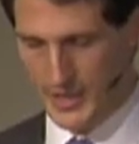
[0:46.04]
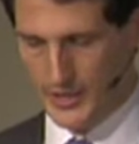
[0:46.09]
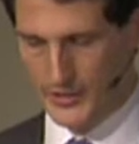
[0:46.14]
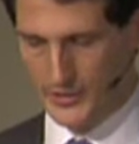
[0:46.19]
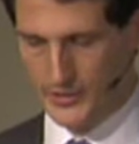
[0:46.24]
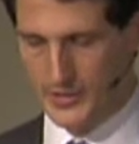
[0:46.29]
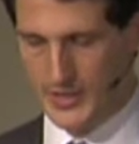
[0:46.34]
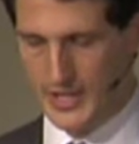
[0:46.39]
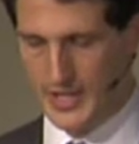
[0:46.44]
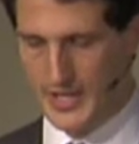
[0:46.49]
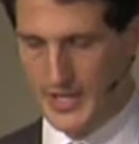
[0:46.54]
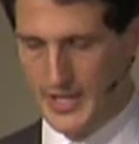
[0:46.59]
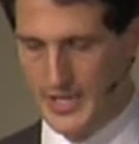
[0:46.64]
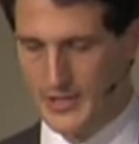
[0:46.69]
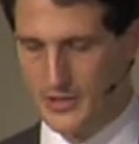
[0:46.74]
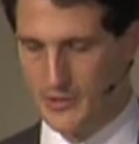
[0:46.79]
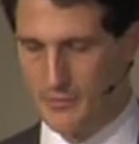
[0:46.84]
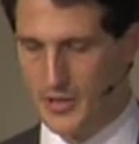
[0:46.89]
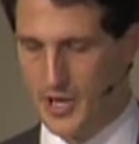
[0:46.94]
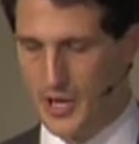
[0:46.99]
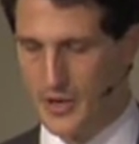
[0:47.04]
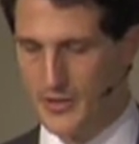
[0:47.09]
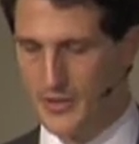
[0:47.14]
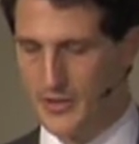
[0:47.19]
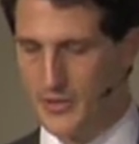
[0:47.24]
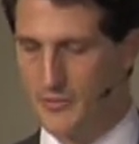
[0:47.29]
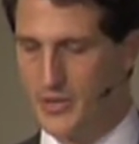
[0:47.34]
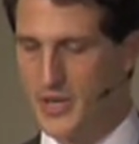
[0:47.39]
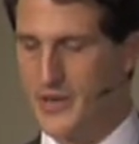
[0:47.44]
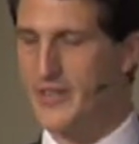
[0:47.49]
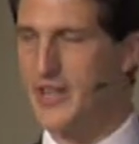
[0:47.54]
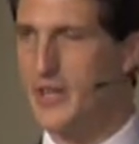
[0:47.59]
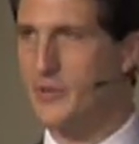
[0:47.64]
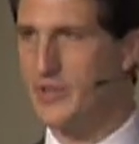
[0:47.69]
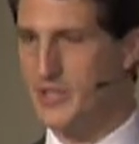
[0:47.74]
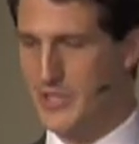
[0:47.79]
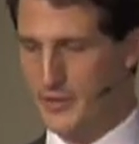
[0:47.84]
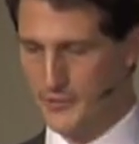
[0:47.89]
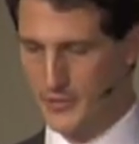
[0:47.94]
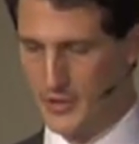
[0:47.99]
Today, he is a partner in private
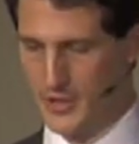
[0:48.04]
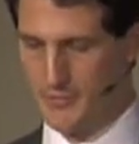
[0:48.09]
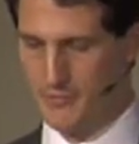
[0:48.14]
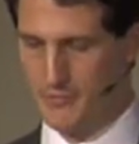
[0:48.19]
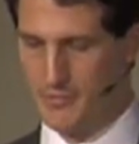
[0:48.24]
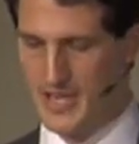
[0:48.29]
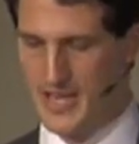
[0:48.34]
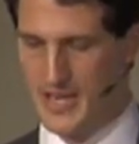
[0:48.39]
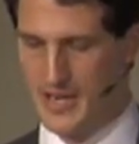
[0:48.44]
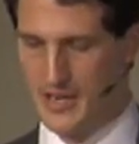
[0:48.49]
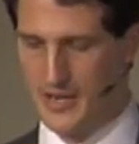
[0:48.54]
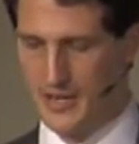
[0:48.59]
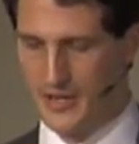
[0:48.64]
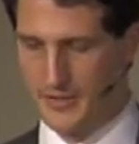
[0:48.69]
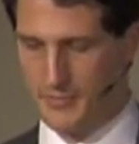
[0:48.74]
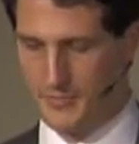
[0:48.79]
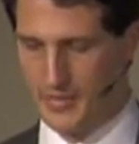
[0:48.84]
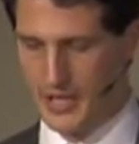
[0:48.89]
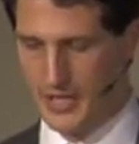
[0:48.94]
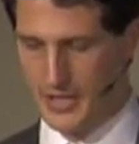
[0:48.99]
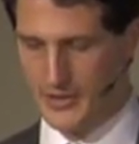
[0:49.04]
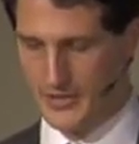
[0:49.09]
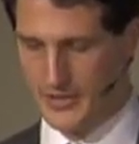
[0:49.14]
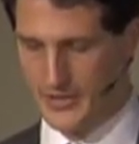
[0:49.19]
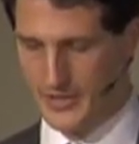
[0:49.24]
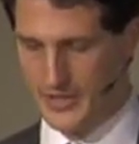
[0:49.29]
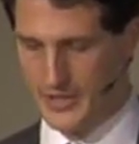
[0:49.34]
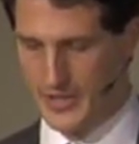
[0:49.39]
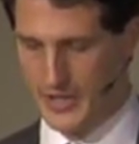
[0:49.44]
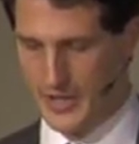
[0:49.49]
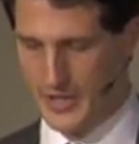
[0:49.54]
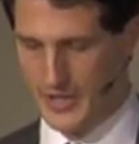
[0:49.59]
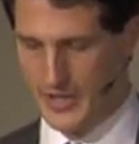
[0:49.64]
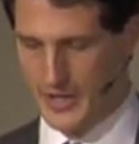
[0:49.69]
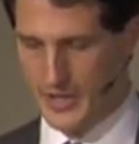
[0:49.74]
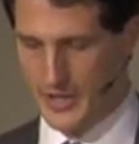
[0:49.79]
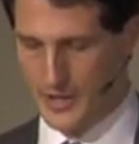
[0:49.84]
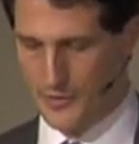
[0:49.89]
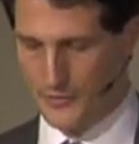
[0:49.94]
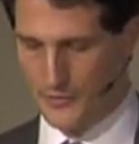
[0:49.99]
equity firm BLR and Partners,
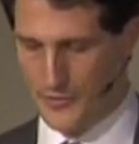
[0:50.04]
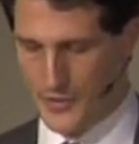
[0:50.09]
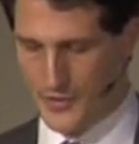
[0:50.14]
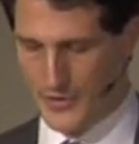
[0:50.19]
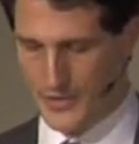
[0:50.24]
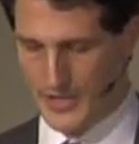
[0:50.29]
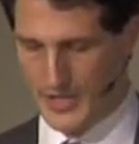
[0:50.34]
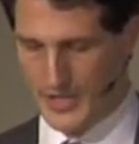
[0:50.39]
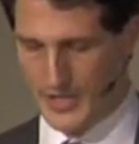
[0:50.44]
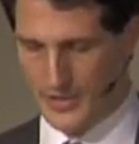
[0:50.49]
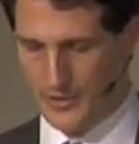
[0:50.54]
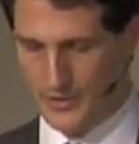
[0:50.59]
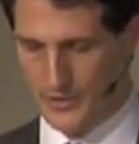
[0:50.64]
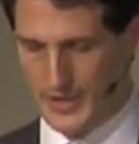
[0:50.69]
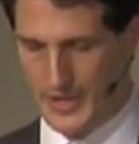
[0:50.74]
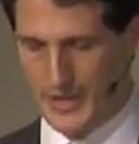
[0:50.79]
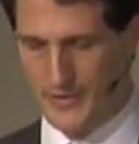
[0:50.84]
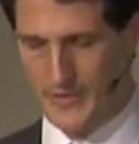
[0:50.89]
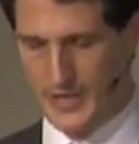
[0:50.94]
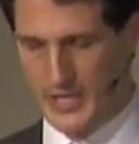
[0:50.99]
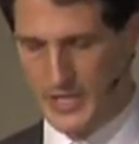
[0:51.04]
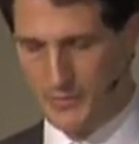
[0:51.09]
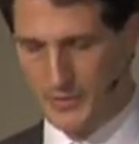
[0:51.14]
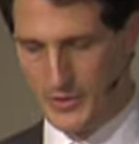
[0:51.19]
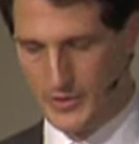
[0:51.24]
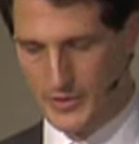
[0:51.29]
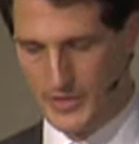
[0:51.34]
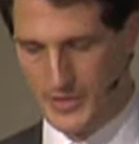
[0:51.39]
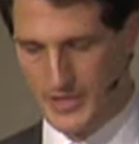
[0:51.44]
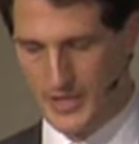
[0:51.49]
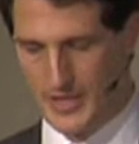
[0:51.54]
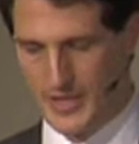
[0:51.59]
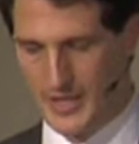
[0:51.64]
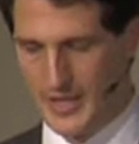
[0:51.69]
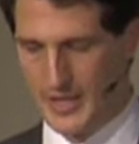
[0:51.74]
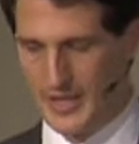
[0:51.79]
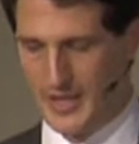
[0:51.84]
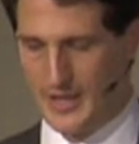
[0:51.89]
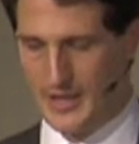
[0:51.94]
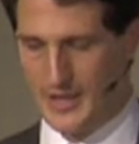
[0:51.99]
focusing on investments,
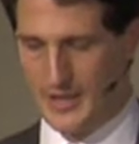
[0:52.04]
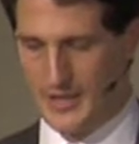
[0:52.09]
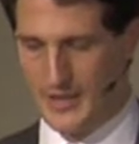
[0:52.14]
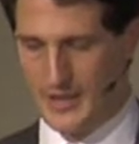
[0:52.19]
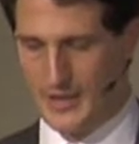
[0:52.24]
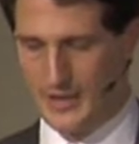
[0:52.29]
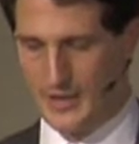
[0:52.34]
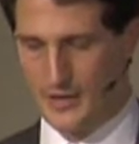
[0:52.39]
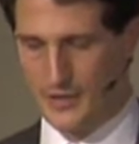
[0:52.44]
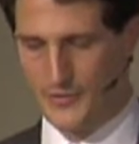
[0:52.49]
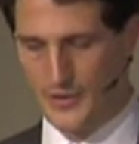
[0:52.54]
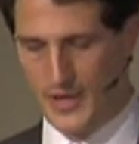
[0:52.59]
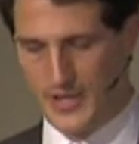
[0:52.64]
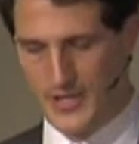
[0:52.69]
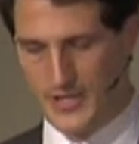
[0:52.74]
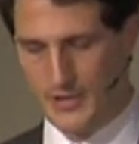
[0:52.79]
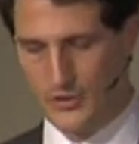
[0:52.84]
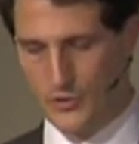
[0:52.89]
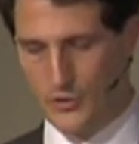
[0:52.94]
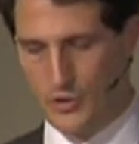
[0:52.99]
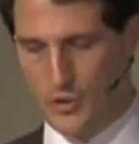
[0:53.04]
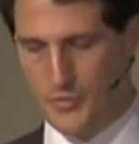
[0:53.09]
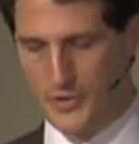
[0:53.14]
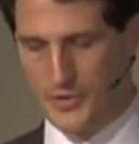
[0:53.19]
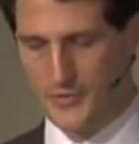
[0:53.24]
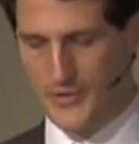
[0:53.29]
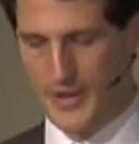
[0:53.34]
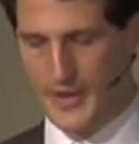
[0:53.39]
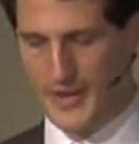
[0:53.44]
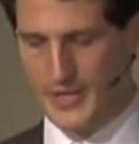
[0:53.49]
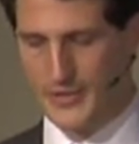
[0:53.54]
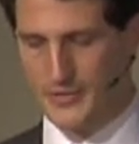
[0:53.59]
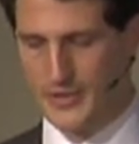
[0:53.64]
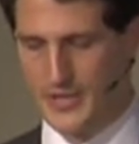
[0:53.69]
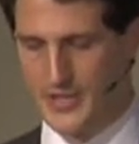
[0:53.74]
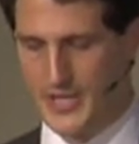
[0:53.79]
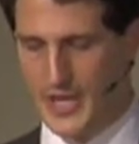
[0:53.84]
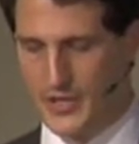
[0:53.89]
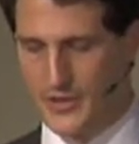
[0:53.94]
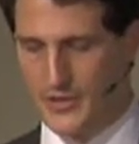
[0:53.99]
advising on corporate finance
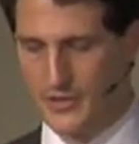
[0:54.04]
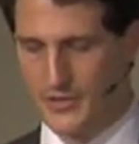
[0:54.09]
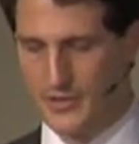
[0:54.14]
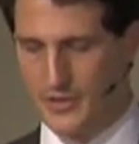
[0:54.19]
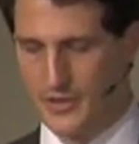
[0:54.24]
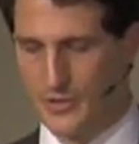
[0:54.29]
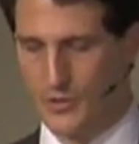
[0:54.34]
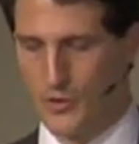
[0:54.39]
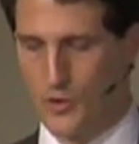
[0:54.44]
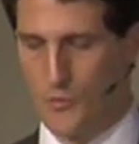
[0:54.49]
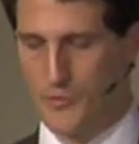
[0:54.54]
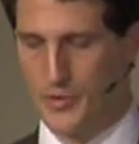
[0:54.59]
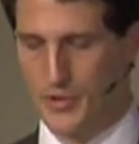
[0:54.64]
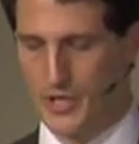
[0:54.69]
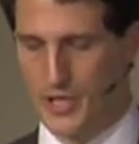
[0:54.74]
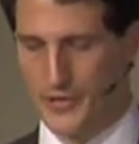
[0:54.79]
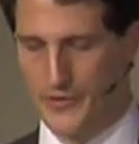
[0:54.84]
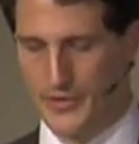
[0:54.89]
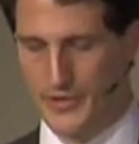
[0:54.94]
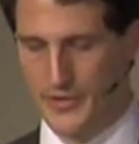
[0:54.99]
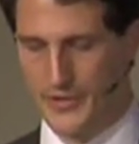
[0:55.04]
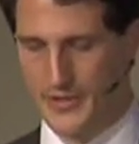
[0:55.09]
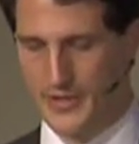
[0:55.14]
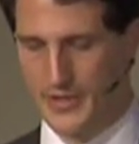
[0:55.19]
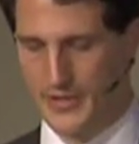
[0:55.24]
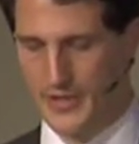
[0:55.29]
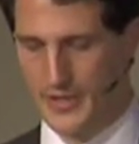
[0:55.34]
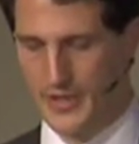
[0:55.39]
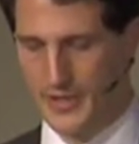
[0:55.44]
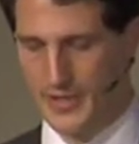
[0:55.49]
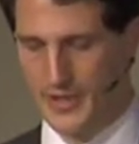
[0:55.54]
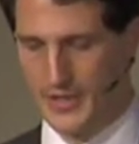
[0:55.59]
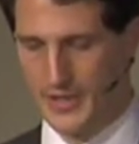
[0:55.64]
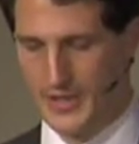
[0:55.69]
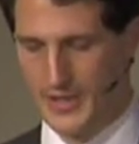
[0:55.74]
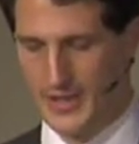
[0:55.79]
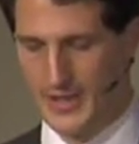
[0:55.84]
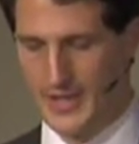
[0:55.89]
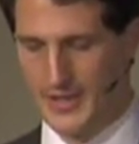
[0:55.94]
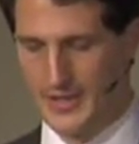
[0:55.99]
transaction, corporate governance,
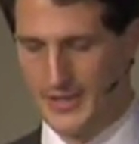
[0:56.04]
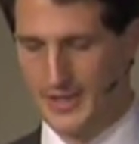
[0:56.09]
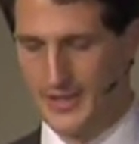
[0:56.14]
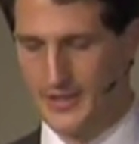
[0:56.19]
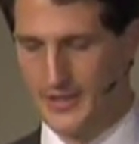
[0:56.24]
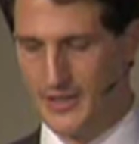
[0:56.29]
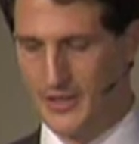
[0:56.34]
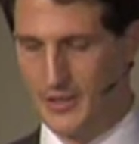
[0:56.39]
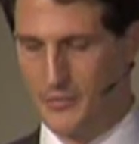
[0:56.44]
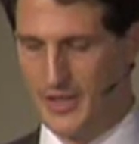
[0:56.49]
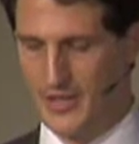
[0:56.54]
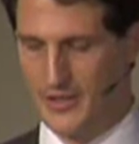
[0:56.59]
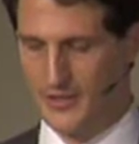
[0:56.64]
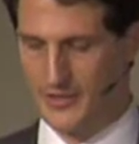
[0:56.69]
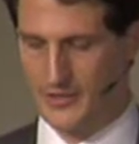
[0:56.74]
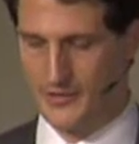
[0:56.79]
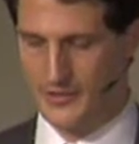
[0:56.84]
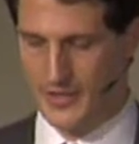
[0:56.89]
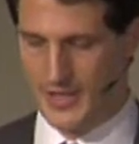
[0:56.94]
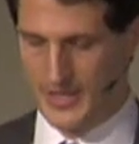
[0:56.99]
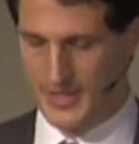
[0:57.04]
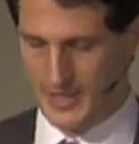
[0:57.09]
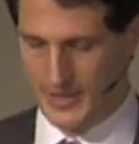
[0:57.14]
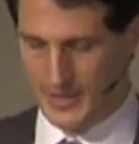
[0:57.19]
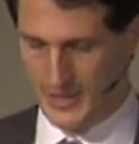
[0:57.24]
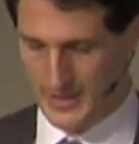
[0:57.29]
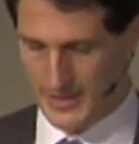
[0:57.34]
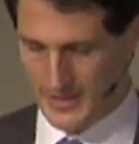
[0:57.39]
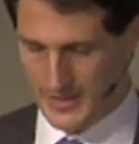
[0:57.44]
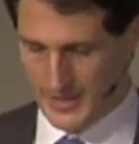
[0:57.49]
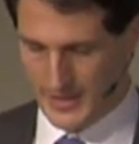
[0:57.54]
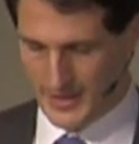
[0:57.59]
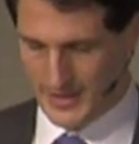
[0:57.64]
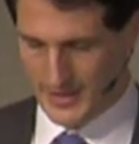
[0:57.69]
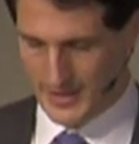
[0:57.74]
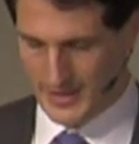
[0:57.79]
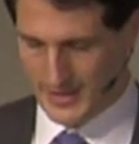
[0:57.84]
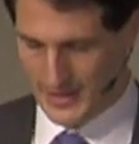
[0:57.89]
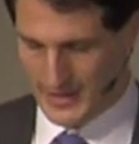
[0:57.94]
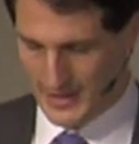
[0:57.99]
and acting as an independent advisor.
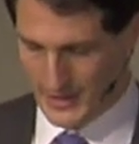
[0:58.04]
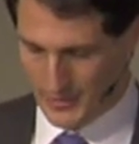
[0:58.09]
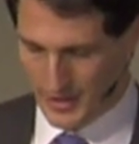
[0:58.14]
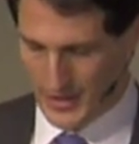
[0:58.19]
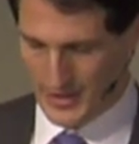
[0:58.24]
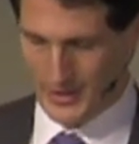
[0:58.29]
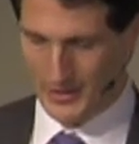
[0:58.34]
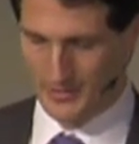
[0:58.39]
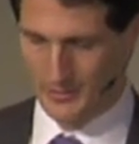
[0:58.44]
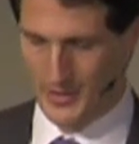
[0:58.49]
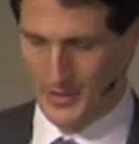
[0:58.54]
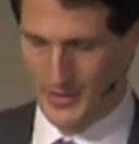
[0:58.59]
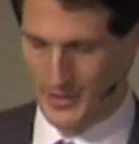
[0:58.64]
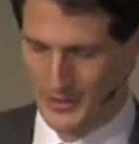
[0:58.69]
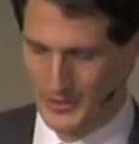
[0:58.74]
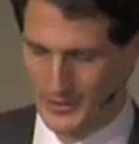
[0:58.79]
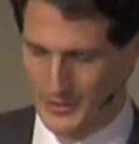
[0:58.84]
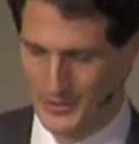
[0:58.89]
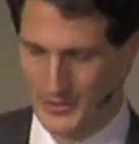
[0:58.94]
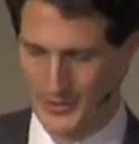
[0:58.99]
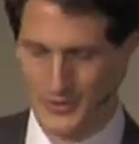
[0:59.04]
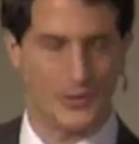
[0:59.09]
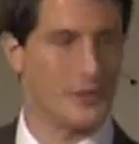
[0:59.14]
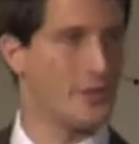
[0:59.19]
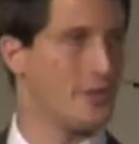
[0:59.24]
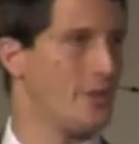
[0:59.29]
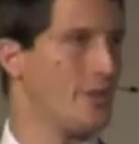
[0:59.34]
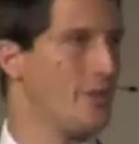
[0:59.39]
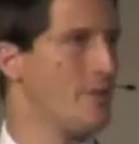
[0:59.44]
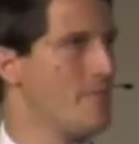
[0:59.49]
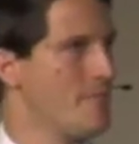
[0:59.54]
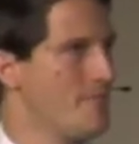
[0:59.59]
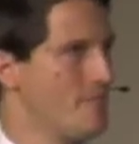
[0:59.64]
Let's welcome Dr. Kurer.